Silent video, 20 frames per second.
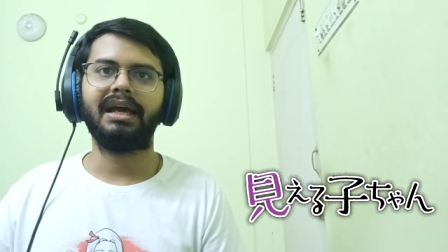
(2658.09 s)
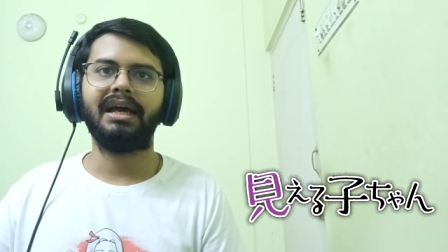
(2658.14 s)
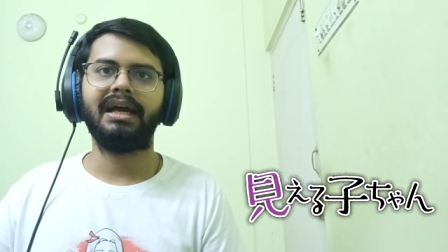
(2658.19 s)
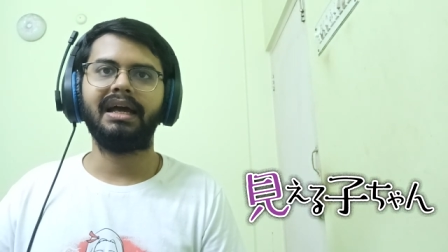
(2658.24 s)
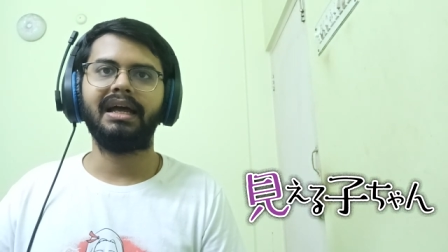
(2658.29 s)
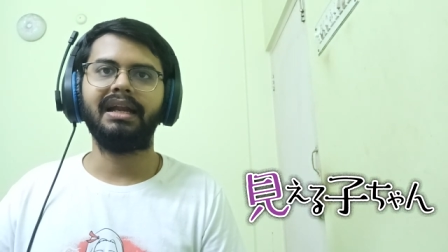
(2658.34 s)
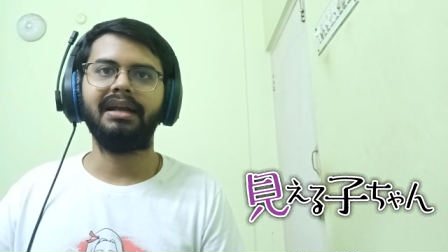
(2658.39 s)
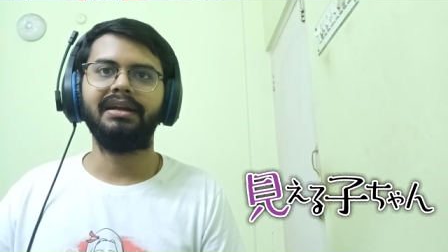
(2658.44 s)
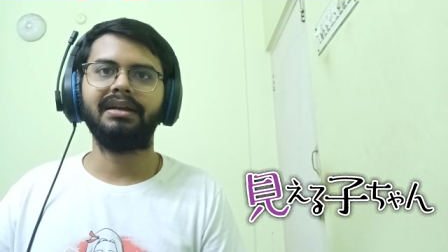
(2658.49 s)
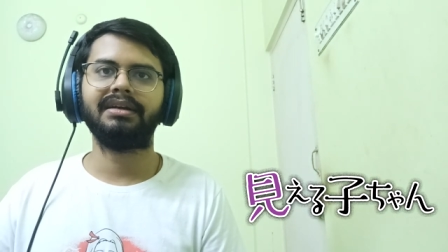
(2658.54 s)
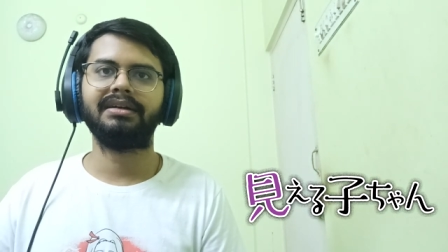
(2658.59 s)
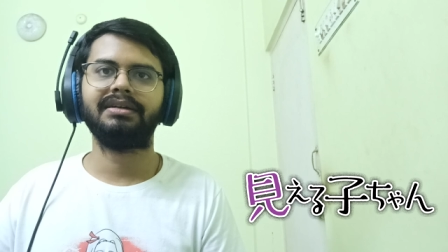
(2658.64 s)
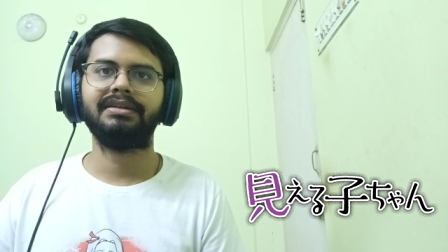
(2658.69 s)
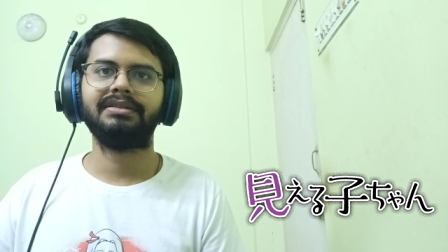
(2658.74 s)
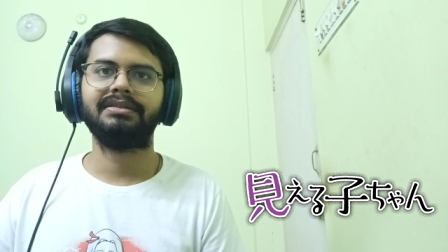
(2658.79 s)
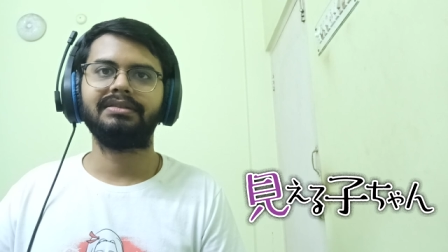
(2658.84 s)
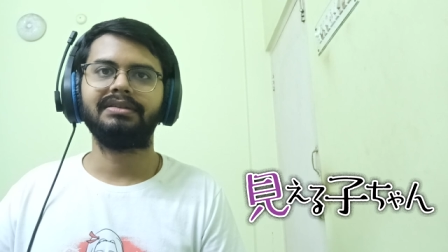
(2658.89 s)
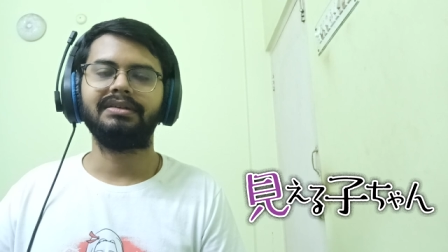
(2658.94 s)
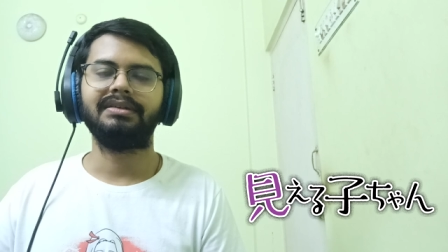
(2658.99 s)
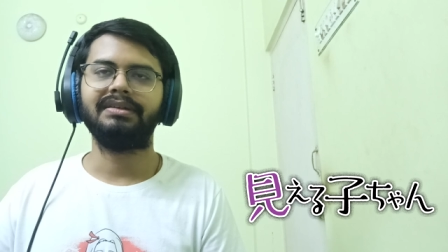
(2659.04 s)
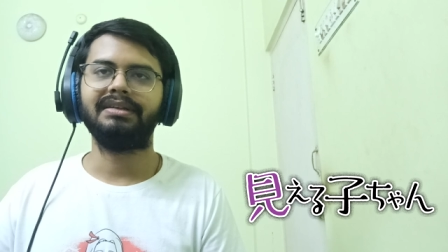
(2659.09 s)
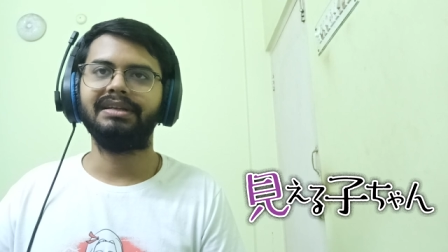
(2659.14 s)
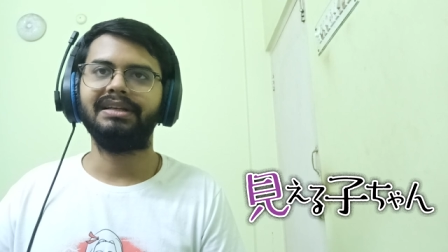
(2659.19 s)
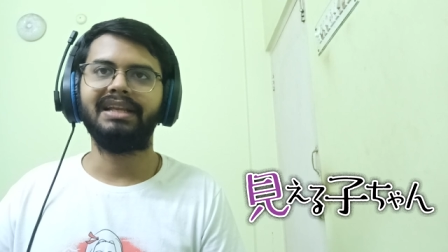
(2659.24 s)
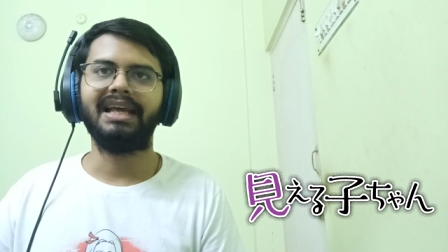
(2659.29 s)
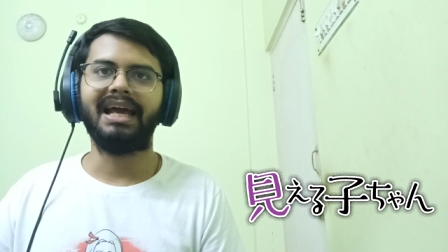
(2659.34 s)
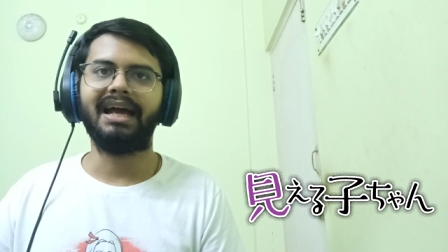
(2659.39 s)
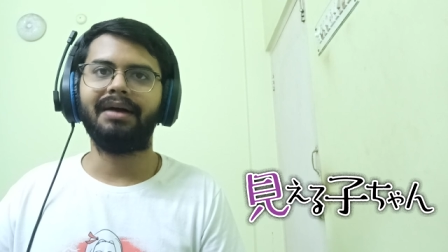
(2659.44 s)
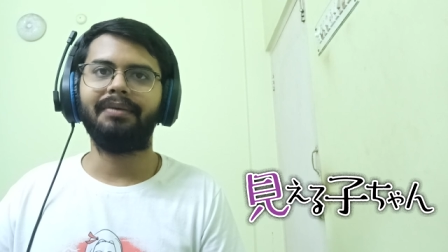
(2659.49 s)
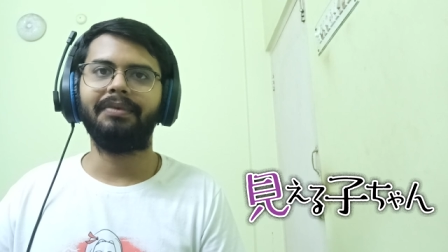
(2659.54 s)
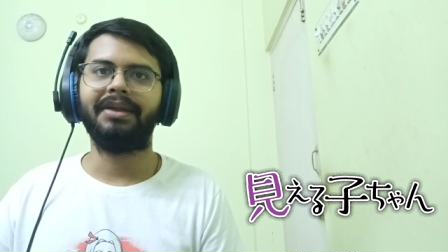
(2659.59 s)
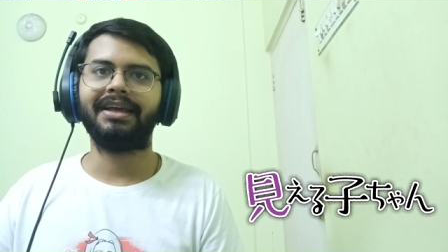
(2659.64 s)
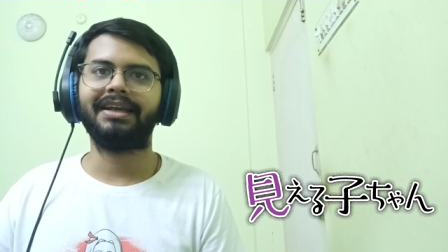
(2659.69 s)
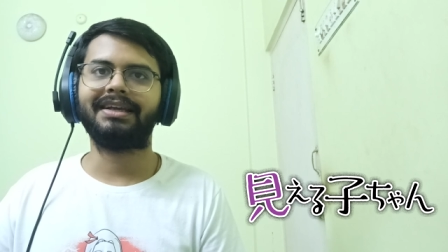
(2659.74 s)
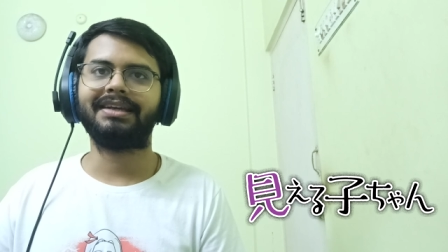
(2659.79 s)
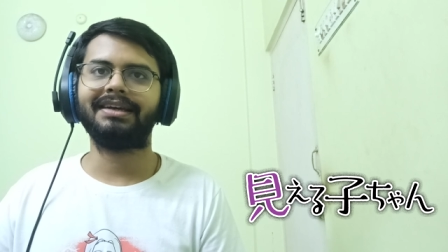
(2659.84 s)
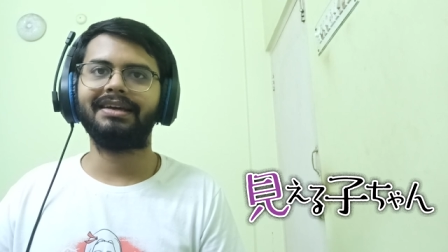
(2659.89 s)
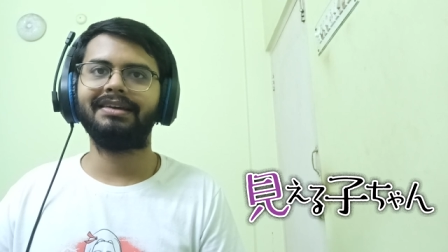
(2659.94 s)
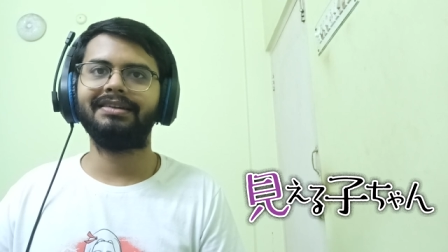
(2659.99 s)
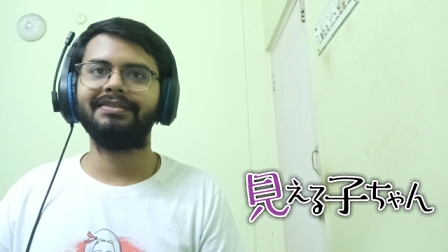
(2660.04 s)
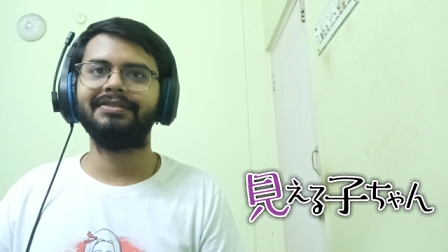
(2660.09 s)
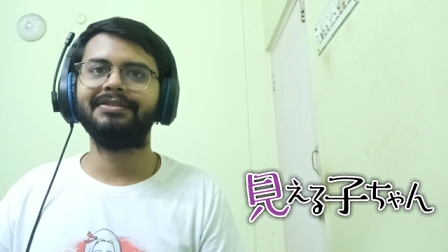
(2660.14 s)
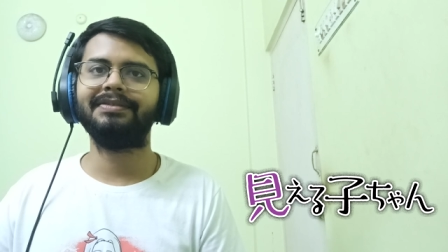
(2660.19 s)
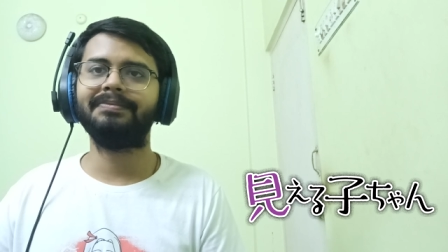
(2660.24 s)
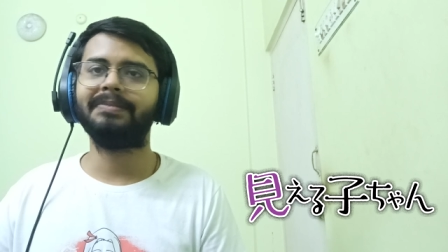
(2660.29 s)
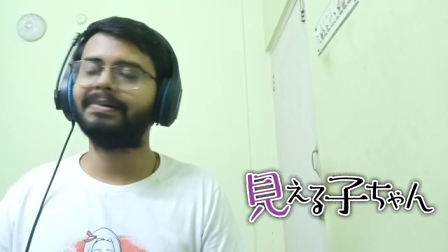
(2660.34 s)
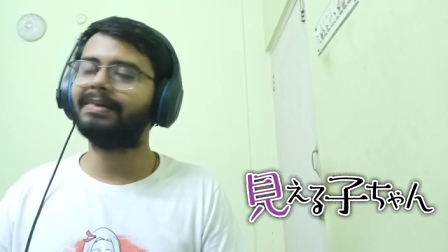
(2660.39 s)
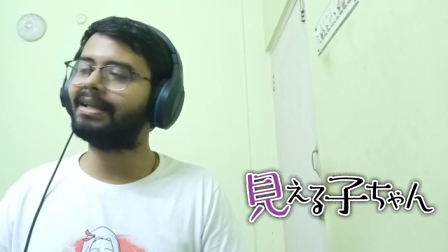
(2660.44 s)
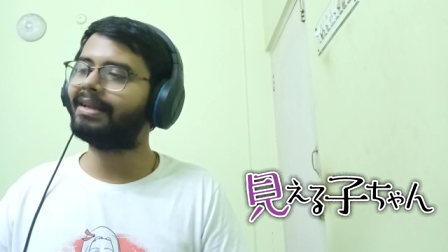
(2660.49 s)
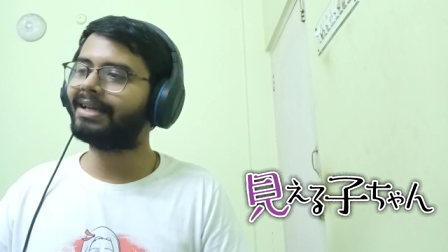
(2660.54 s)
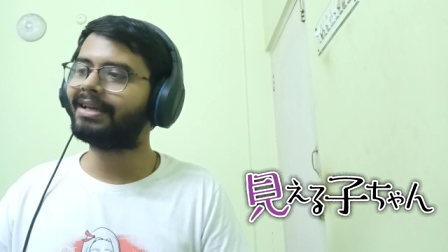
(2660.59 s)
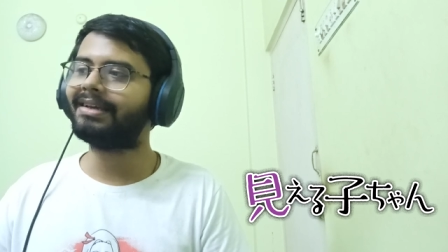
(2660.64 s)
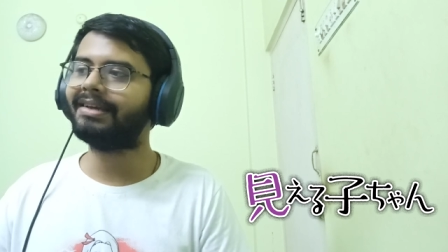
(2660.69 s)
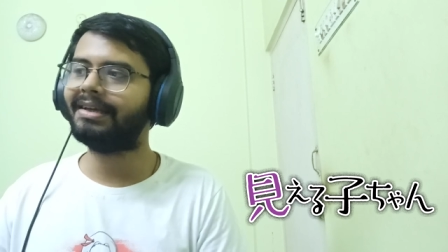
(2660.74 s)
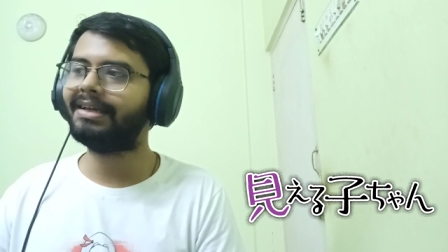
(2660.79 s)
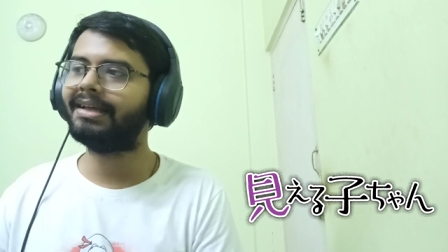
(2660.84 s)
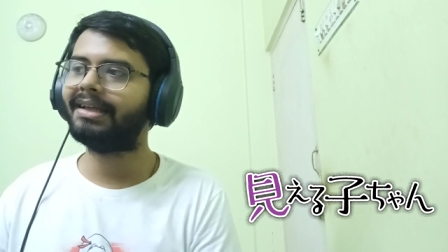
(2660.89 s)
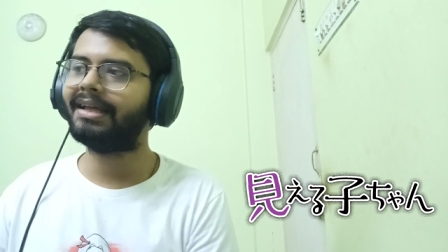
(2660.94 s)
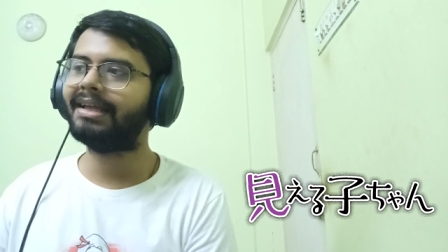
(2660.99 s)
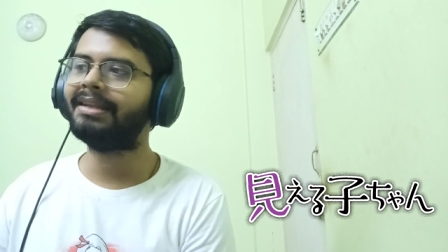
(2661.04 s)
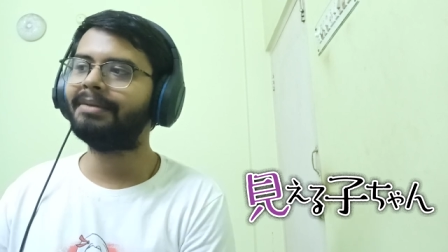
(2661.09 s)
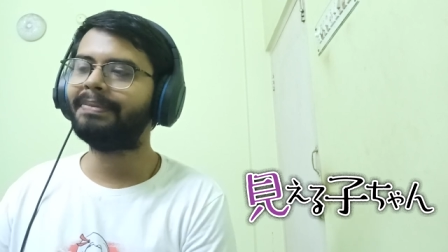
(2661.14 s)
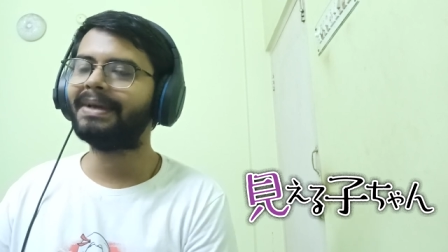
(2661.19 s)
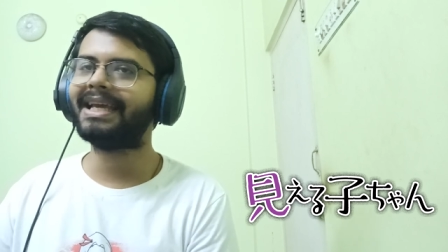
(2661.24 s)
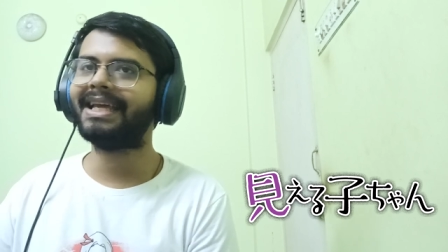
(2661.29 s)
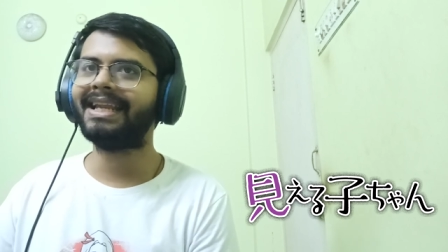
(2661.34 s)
And damn, like at the